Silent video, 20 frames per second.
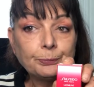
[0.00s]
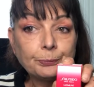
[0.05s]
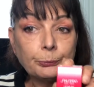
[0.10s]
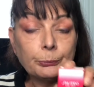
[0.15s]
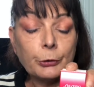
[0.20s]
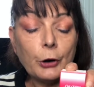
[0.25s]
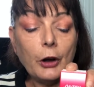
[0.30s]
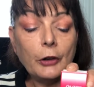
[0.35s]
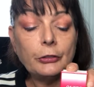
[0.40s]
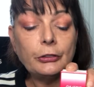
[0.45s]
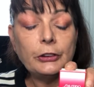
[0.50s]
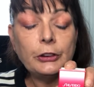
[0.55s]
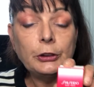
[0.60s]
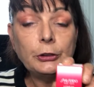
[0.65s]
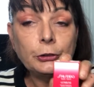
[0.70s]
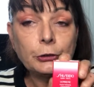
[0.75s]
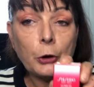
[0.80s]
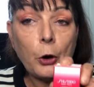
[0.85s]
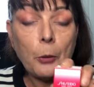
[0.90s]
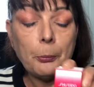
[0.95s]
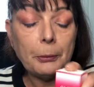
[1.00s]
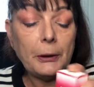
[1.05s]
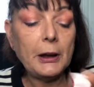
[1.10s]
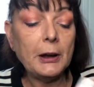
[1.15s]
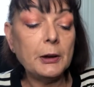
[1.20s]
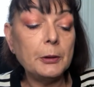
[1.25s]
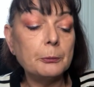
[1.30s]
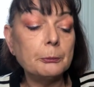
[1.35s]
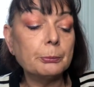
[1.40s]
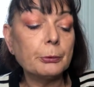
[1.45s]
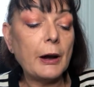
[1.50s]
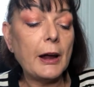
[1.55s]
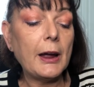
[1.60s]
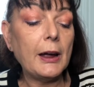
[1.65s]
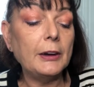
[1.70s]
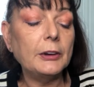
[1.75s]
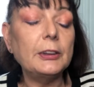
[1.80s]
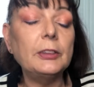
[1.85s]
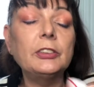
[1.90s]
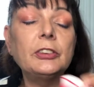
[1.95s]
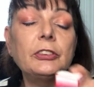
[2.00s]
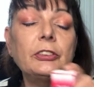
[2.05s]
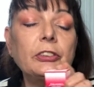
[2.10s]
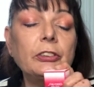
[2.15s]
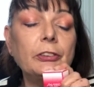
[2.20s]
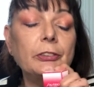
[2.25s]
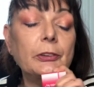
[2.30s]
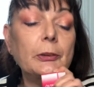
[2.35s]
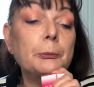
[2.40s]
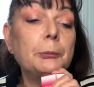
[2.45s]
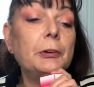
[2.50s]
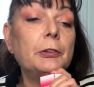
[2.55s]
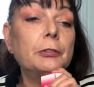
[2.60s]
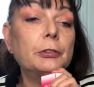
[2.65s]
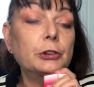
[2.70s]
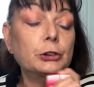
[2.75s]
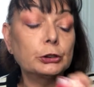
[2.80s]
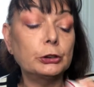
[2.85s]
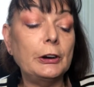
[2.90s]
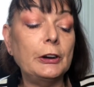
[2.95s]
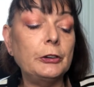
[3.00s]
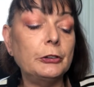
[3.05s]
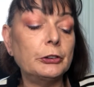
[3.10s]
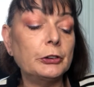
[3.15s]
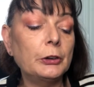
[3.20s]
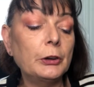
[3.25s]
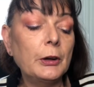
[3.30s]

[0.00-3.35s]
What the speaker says: pricey top-end brand. This is a bit of a treat.